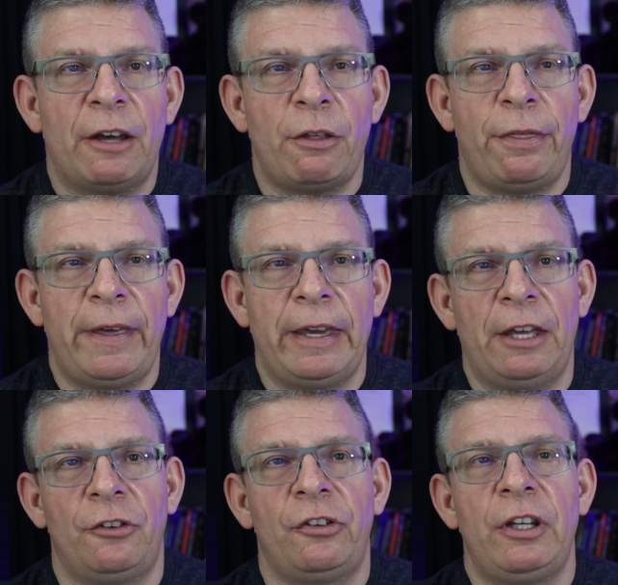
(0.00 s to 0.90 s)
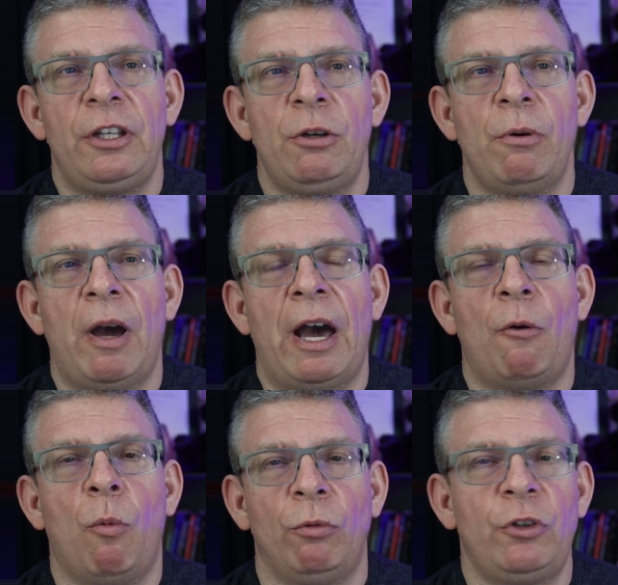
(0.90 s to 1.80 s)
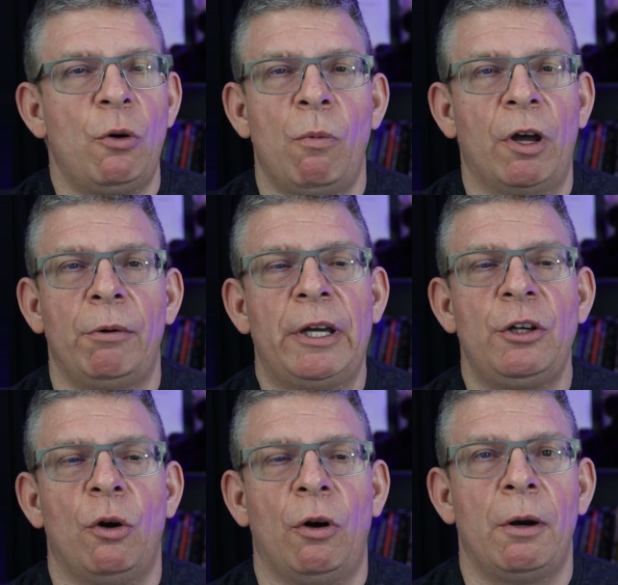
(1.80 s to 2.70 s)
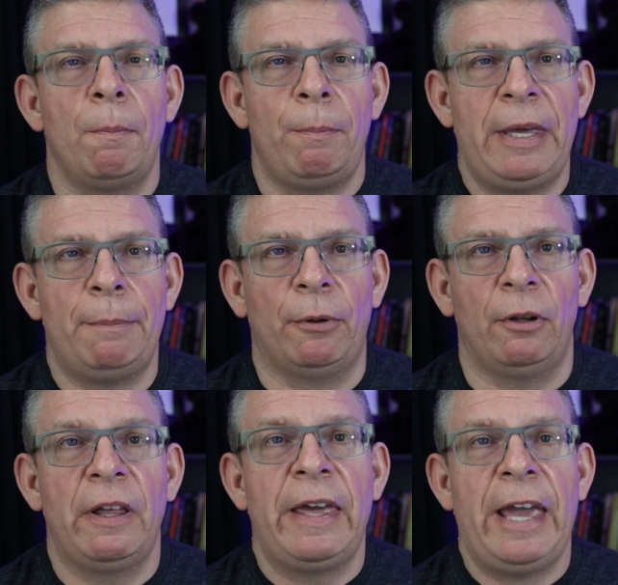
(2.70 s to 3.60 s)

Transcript: other thing is you don't want to ignore people.